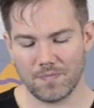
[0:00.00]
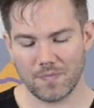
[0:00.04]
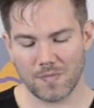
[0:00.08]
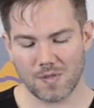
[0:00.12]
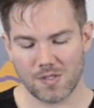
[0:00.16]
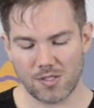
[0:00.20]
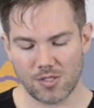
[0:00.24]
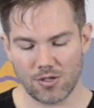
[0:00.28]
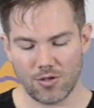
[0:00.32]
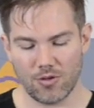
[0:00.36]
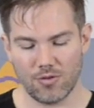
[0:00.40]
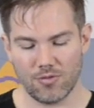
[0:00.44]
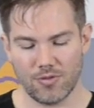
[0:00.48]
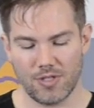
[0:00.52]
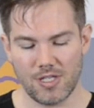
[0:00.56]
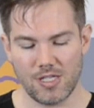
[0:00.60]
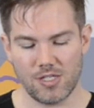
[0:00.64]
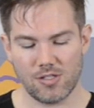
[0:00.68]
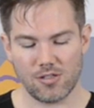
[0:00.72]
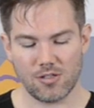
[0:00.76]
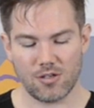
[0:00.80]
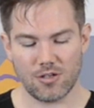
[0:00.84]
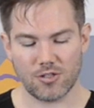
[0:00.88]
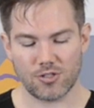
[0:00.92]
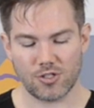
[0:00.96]
So
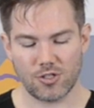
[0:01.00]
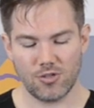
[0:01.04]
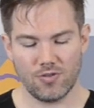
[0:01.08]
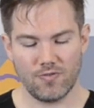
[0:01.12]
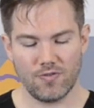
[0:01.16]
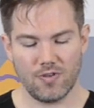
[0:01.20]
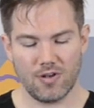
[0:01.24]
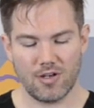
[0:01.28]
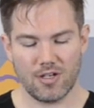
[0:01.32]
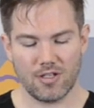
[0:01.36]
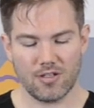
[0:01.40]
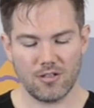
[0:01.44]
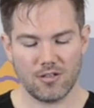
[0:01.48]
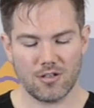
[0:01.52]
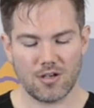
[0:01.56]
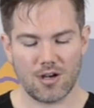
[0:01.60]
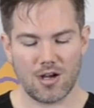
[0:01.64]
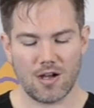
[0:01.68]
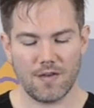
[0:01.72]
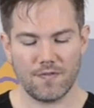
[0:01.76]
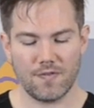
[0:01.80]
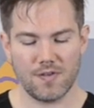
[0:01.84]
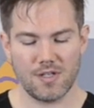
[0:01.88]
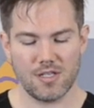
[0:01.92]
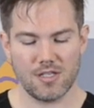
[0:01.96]
these are two very good
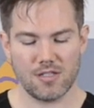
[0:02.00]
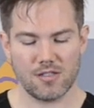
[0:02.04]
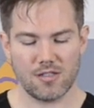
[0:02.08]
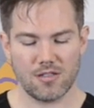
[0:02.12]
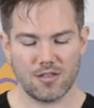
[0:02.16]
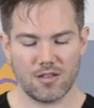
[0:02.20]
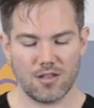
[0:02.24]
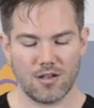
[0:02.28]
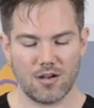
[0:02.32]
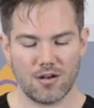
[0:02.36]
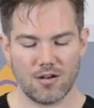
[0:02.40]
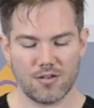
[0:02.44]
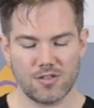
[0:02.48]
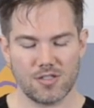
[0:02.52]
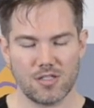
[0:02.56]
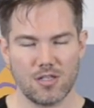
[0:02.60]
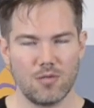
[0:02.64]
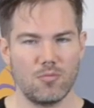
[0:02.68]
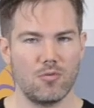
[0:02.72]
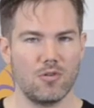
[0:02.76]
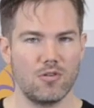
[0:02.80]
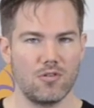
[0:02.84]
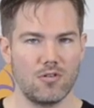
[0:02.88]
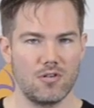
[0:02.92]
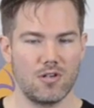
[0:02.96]
coffees. They're
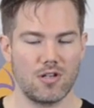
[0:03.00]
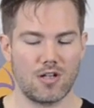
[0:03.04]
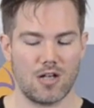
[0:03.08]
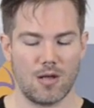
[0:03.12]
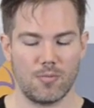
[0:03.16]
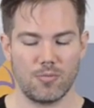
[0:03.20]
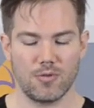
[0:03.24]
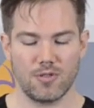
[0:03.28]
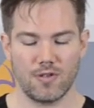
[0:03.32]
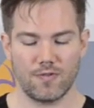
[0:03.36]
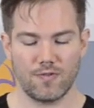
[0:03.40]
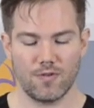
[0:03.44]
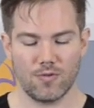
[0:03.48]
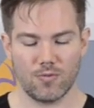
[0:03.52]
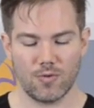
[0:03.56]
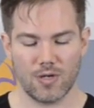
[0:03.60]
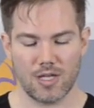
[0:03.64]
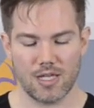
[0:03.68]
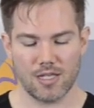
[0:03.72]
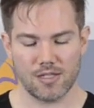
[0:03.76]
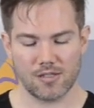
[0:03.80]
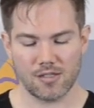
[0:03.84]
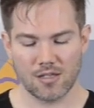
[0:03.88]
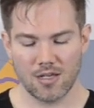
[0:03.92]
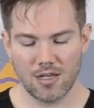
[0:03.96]
similar in a couple different
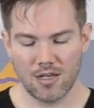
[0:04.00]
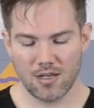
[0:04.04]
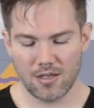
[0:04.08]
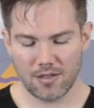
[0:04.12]
ways.